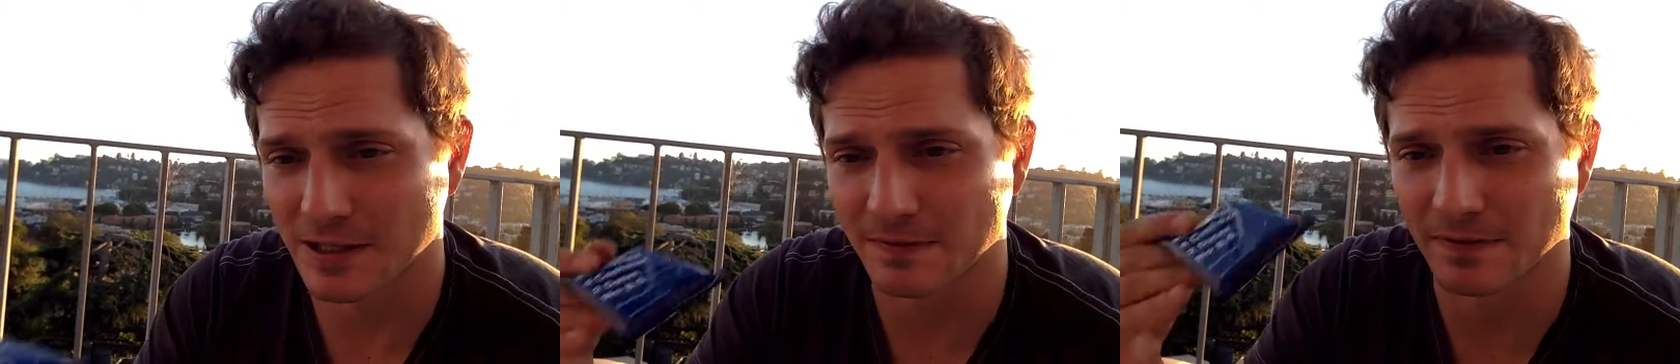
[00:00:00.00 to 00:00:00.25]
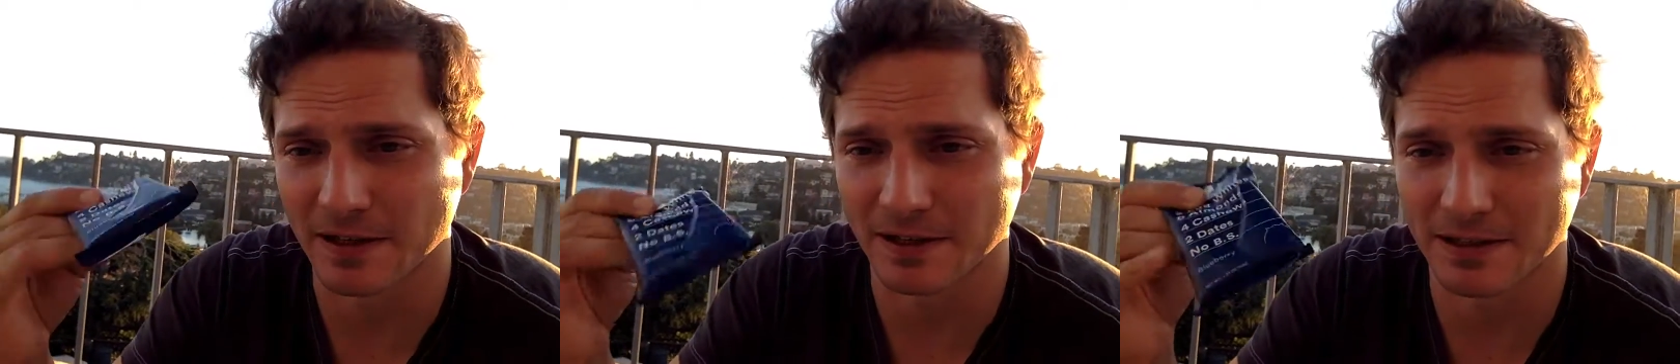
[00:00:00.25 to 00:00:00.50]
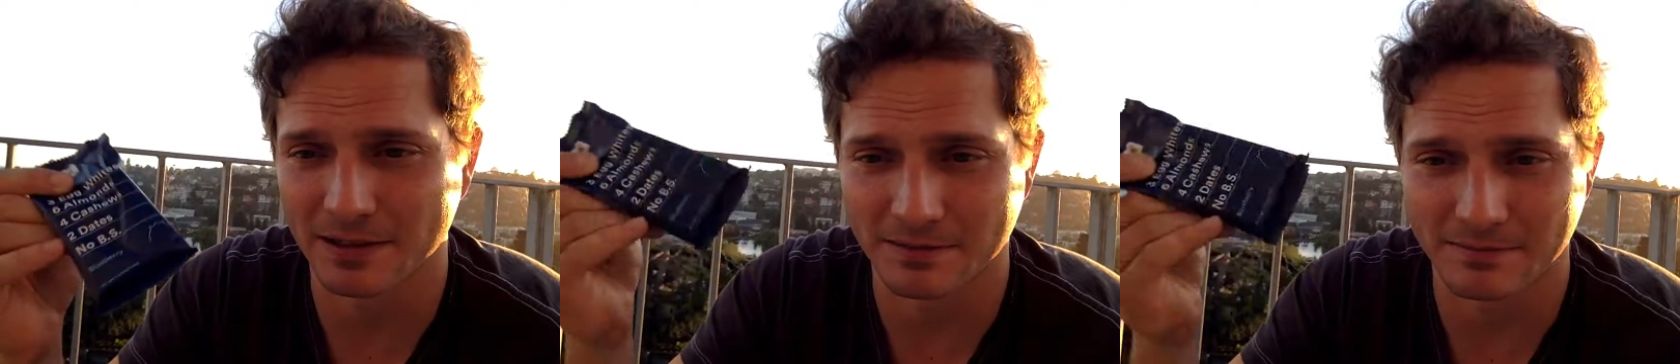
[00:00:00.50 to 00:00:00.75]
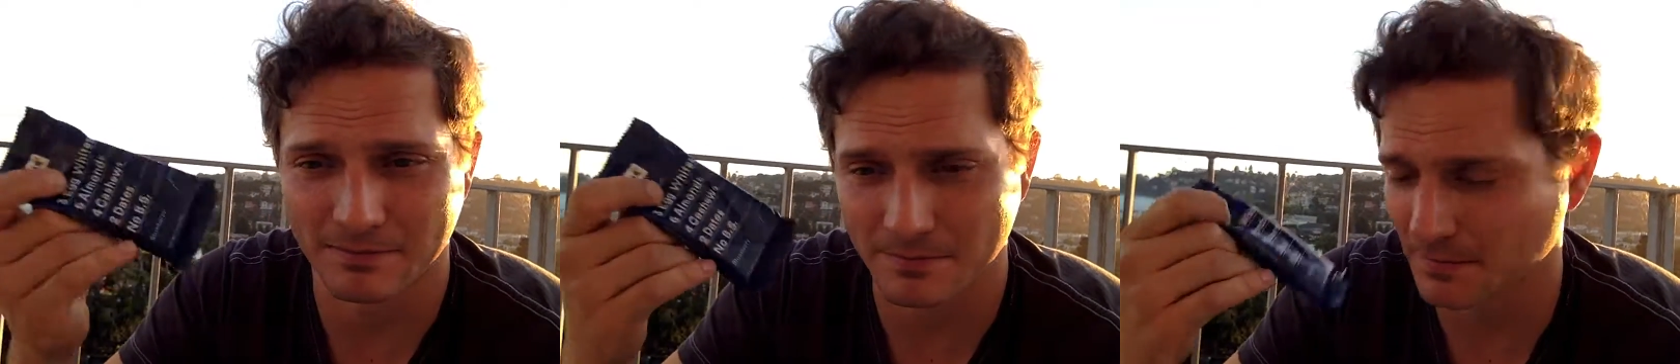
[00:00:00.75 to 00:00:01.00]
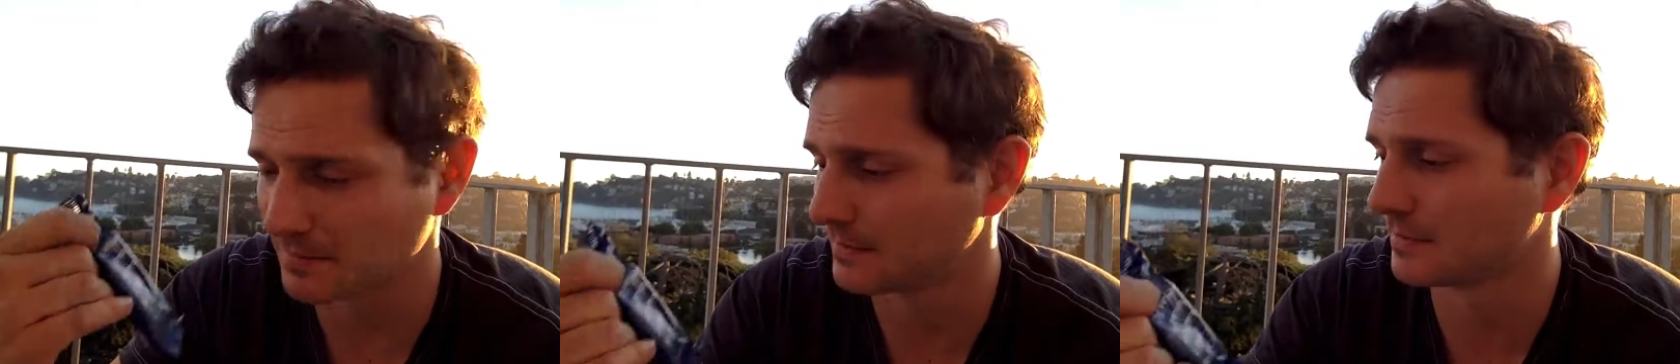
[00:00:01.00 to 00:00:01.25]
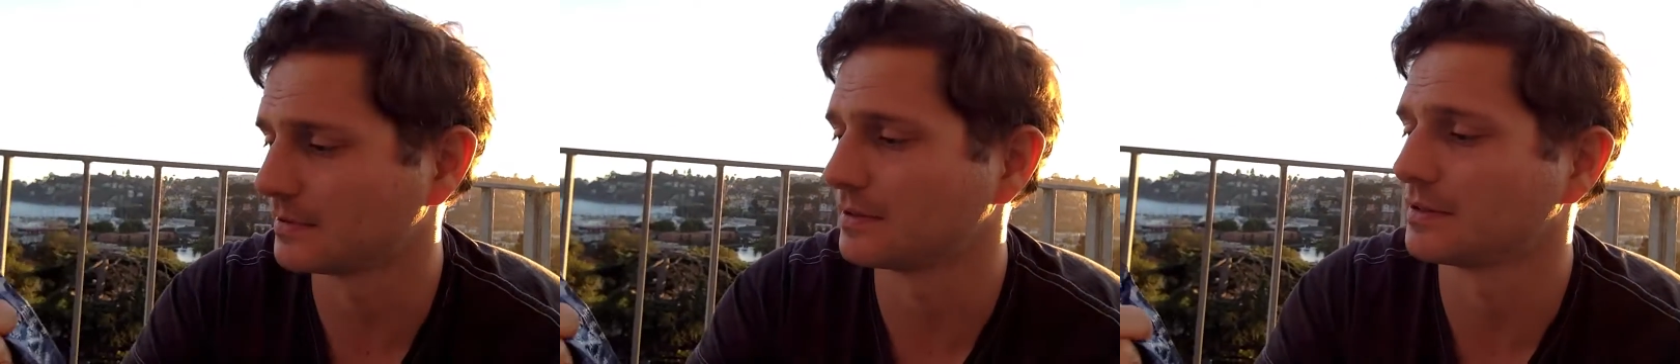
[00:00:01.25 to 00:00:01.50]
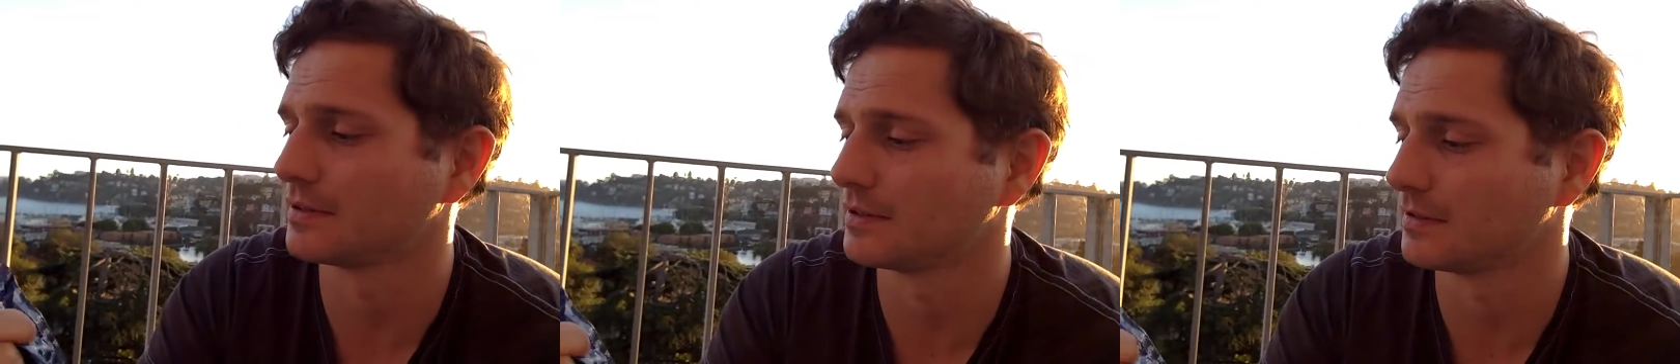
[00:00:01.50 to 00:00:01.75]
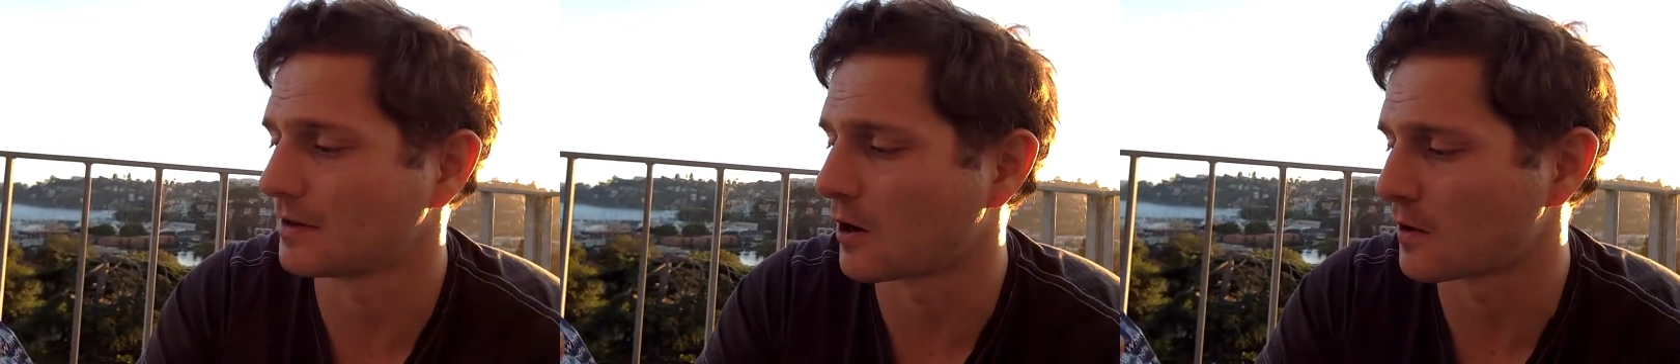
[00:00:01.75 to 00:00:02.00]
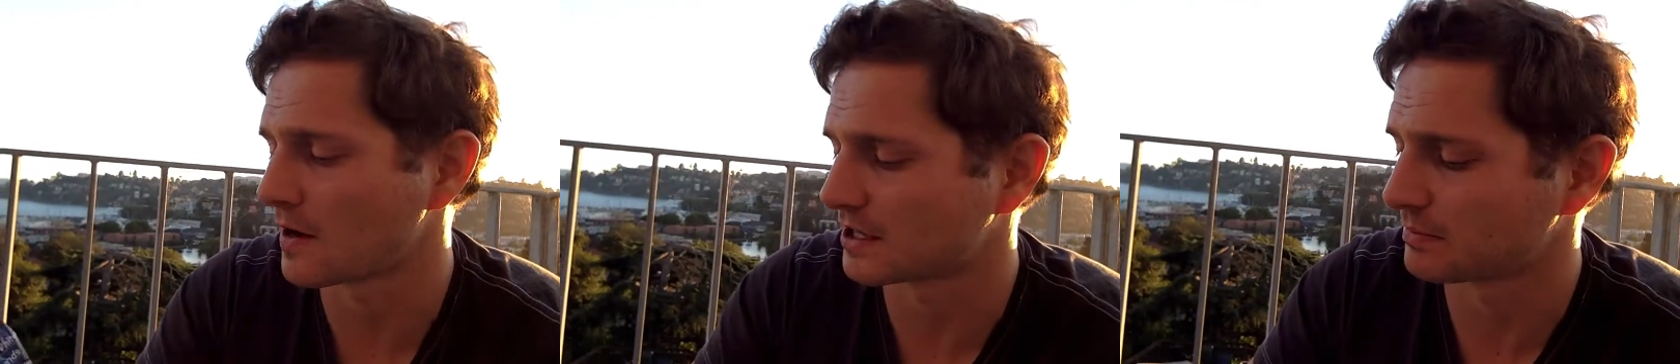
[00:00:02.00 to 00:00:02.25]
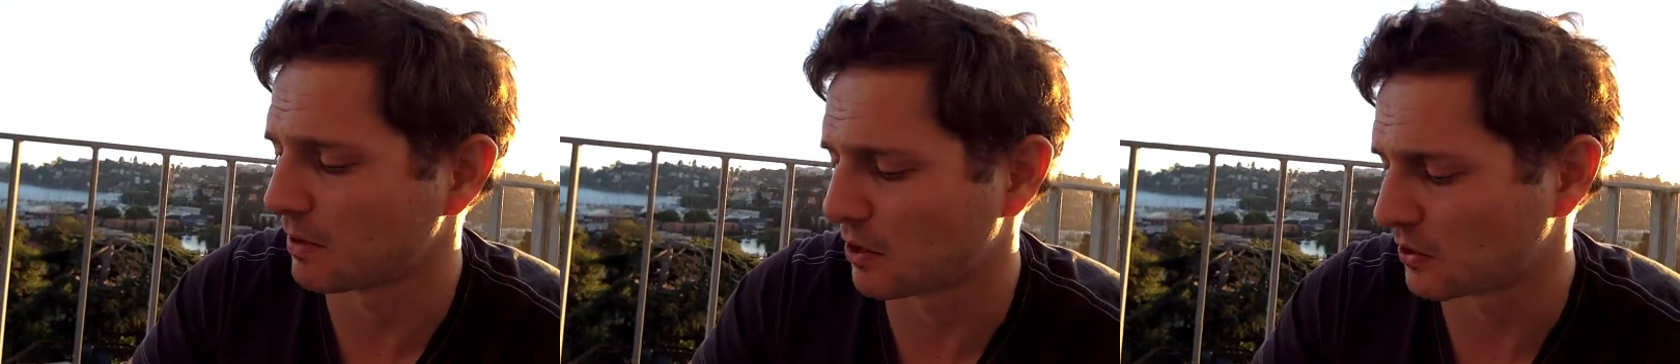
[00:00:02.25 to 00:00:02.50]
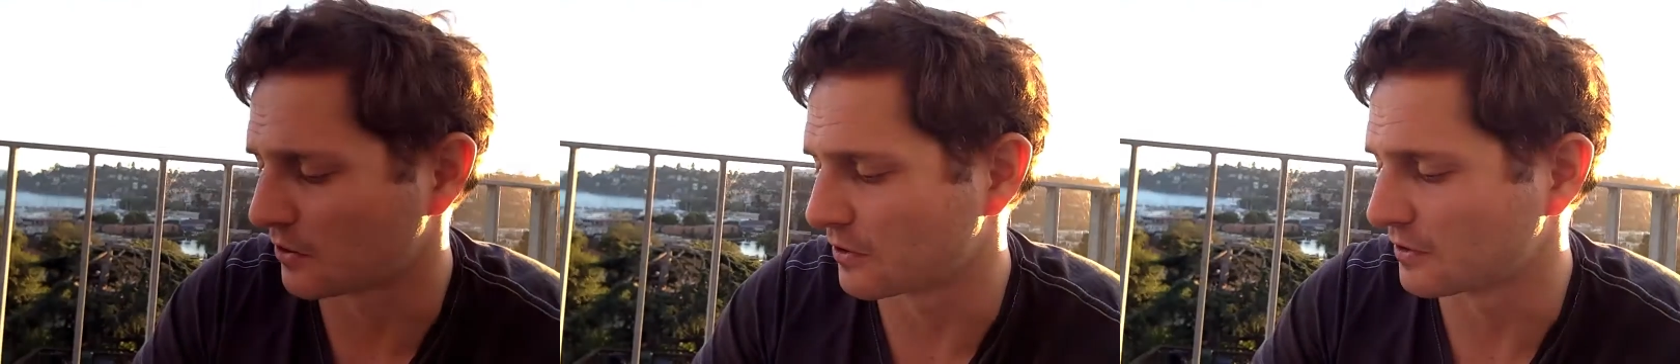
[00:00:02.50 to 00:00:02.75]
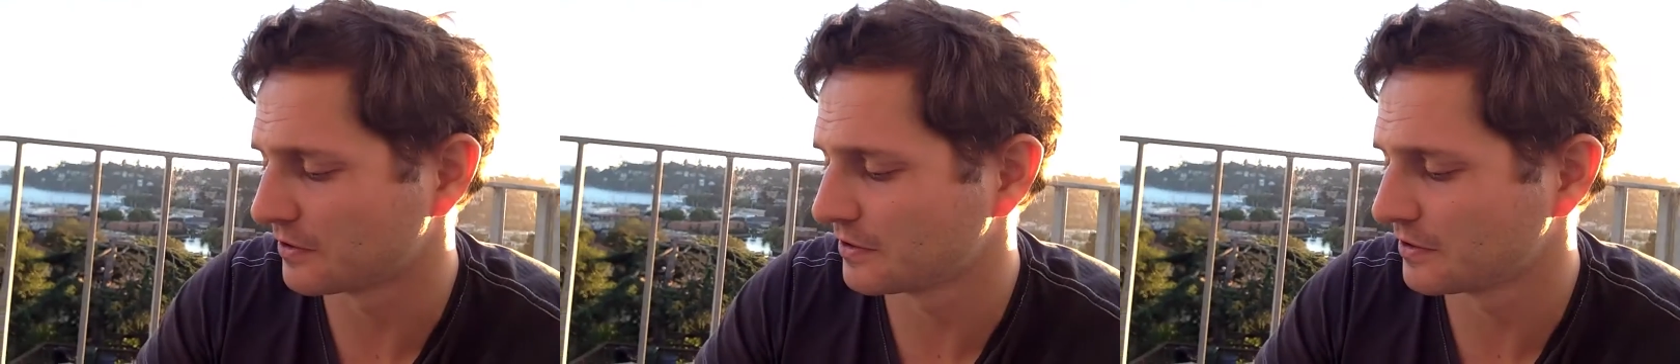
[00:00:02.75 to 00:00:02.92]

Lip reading: stuff like RX Bar,